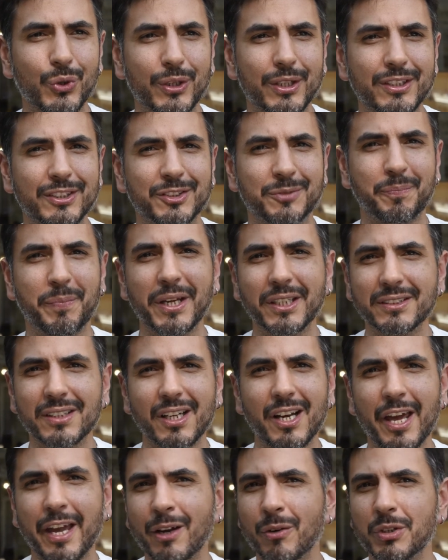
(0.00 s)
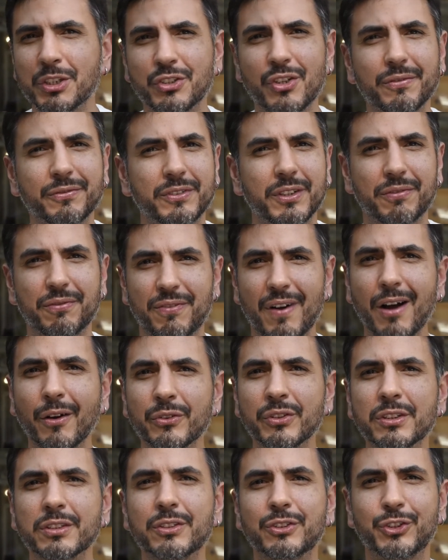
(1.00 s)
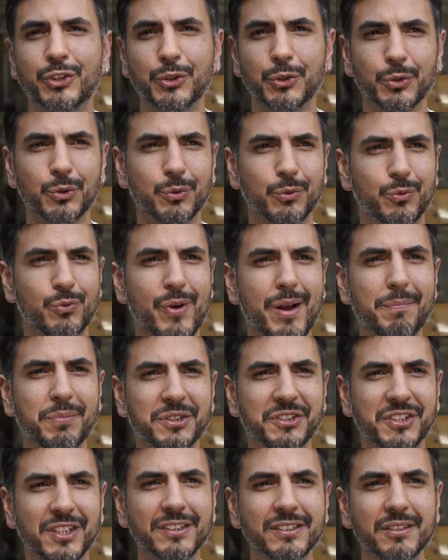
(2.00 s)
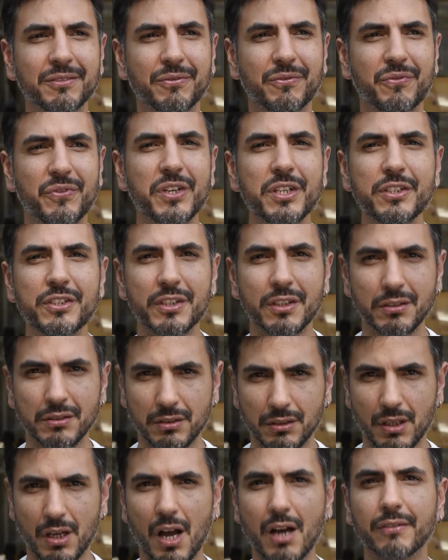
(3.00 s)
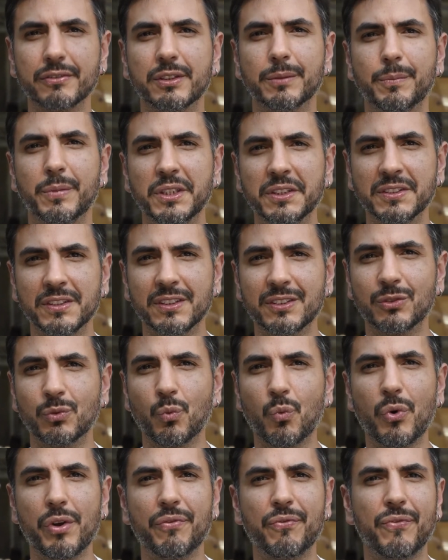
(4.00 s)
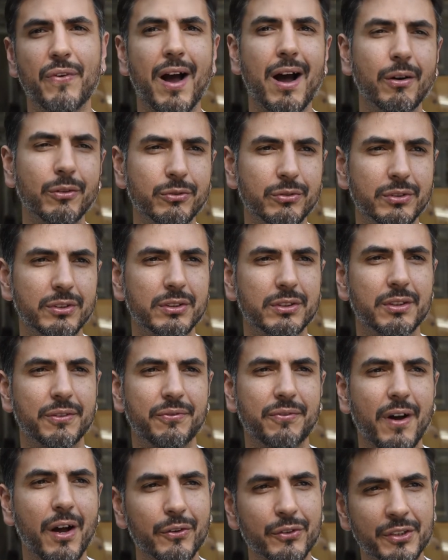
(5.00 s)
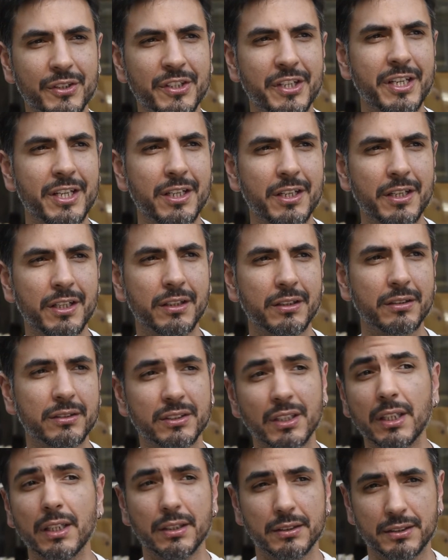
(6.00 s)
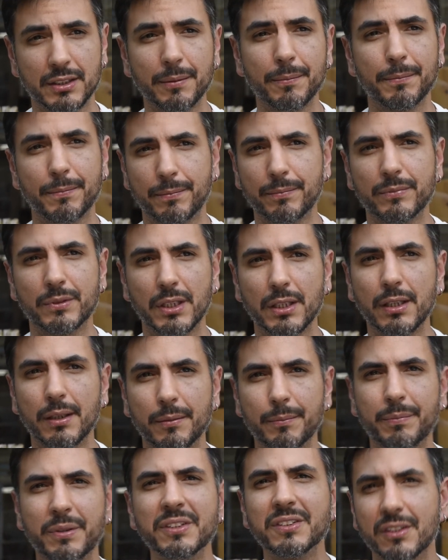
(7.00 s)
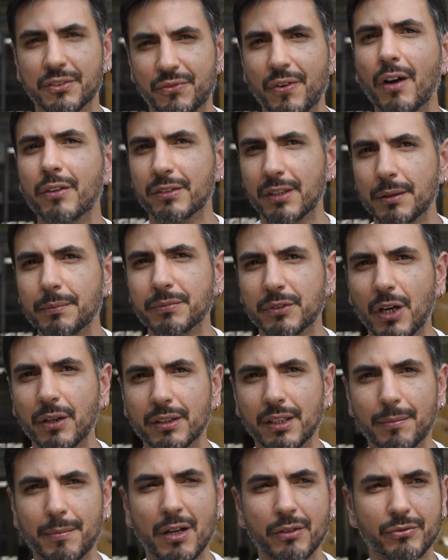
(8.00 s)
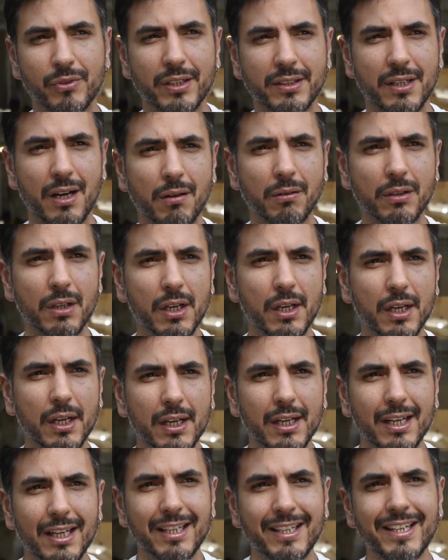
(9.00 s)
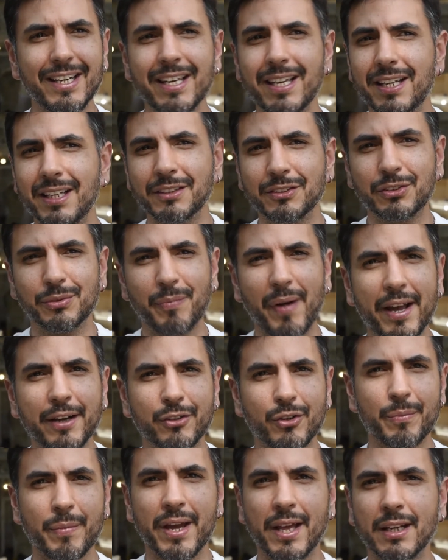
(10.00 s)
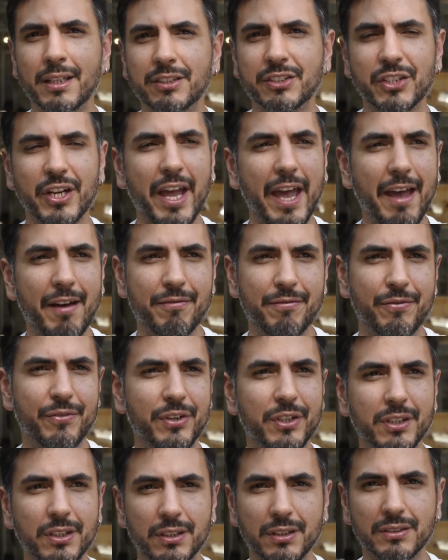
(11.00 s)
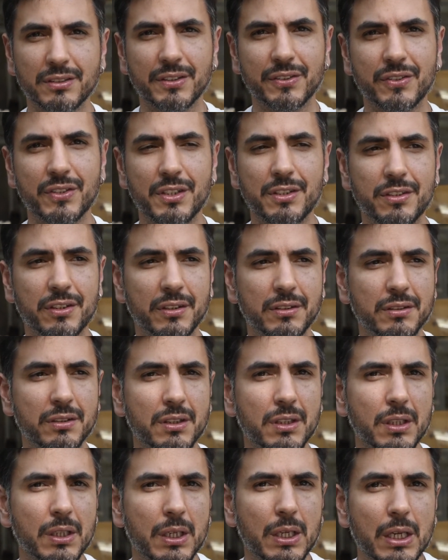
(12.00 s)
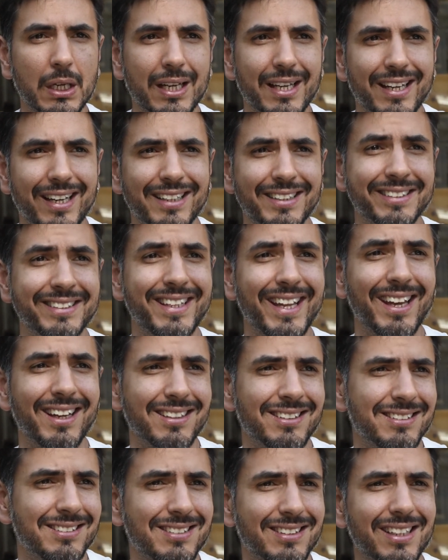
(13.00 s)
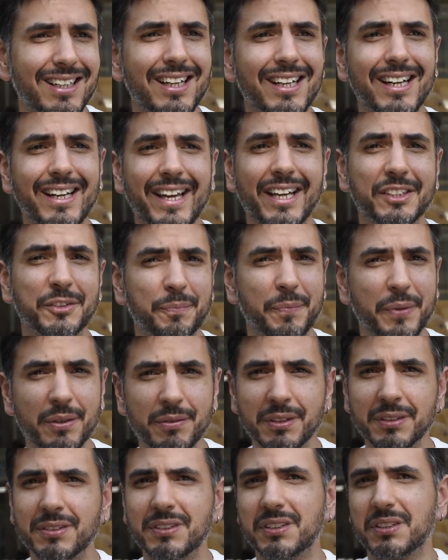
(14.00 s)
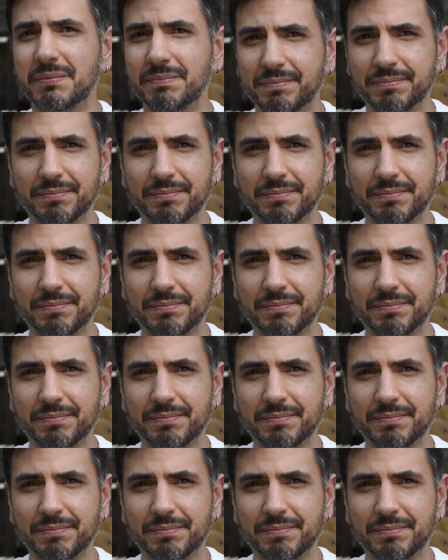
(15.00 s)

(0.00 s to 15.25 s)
speak the language of the founder, to represent the vision of the business without the founder needing, the business founder I'm talking about right now, needing to micromanage every decision. And then experience